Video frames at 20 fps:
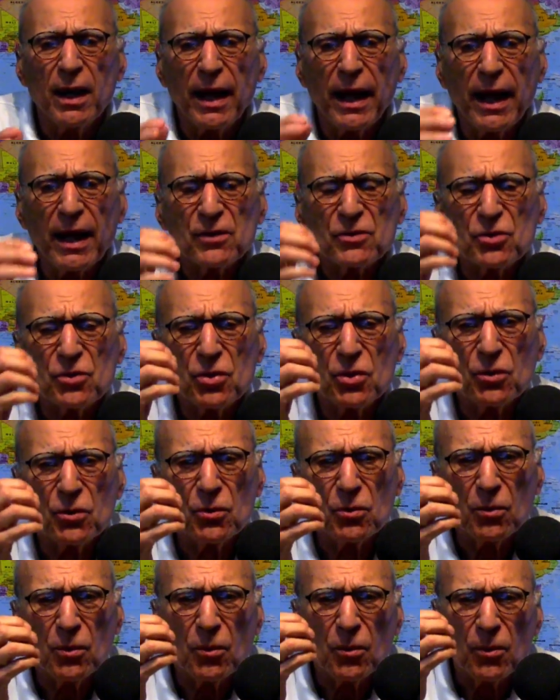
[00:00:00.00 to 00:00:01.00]
as
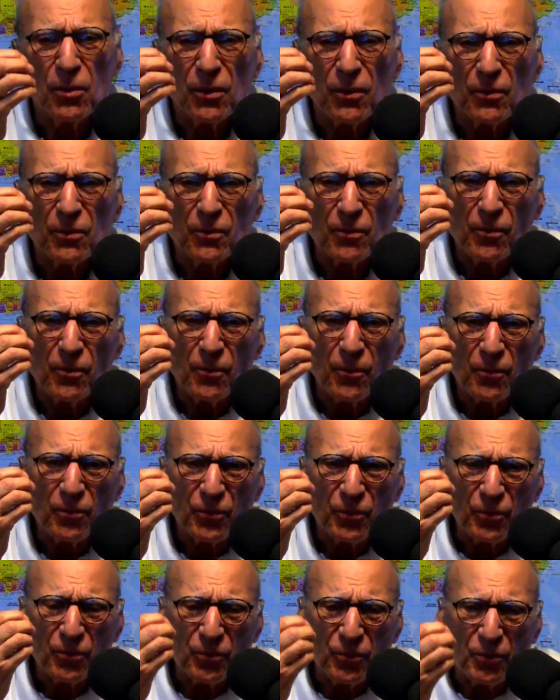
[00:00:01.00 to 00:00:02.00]
to
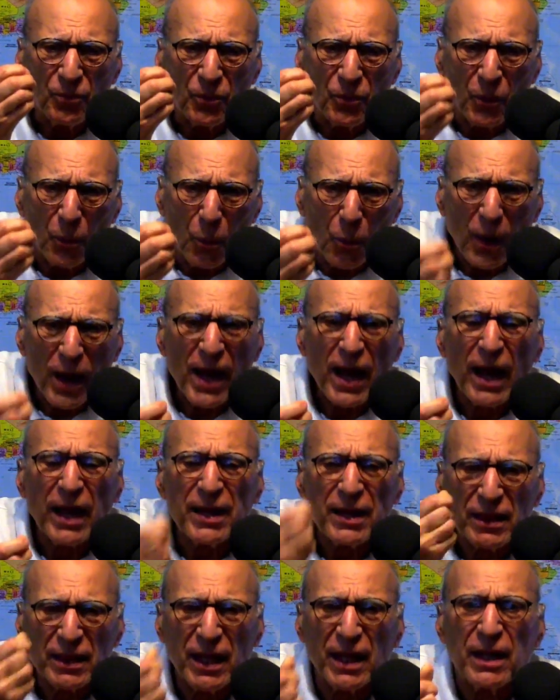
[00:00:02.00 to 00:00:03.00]
the way I
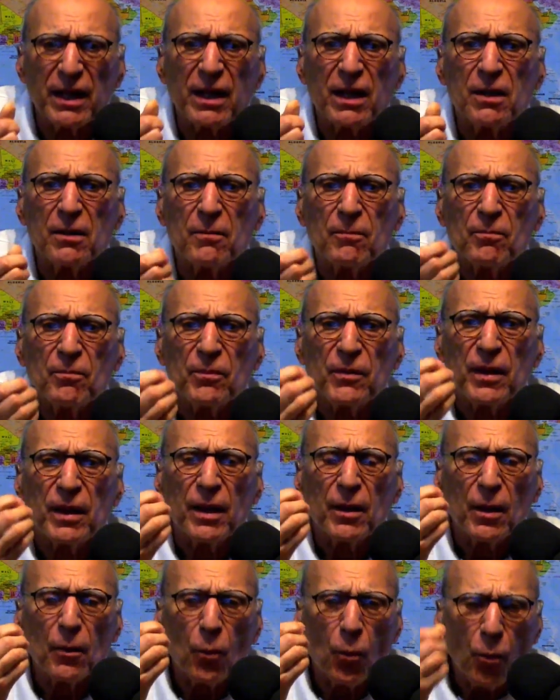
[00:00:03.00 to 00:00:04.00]
think,
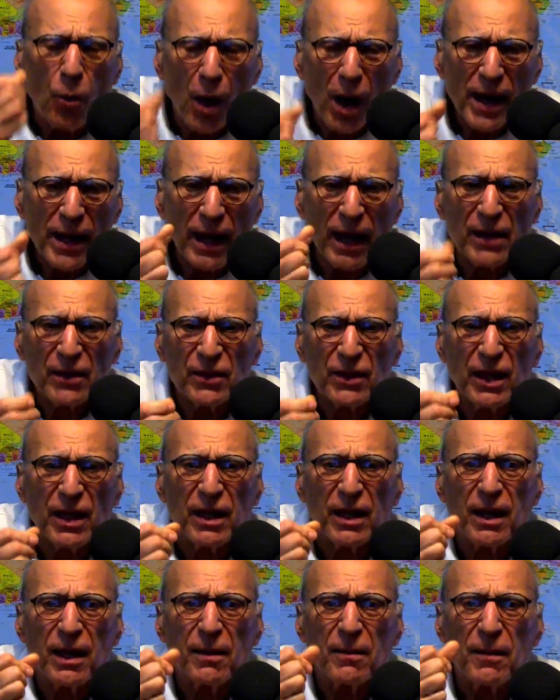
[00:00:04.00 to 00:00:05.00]
why I
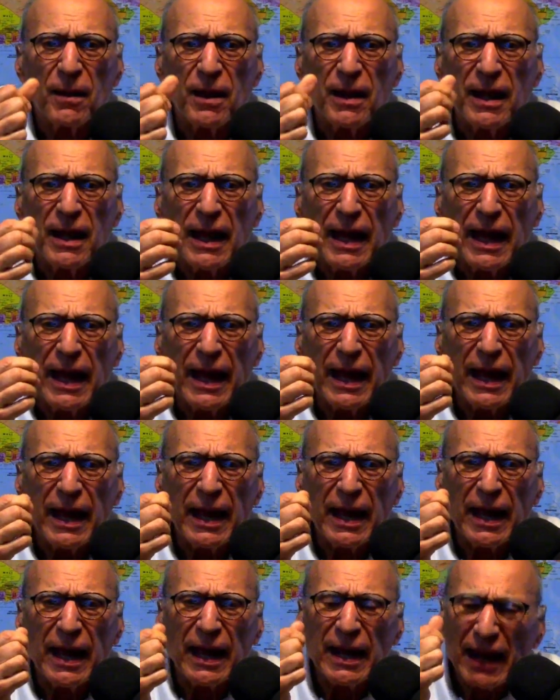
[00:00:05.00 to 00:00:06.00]
think,
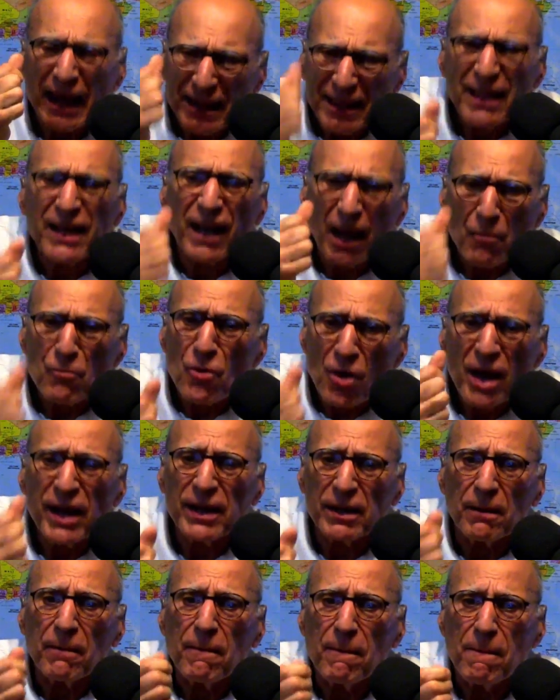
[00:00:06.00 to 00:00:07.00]
and I think I'm right.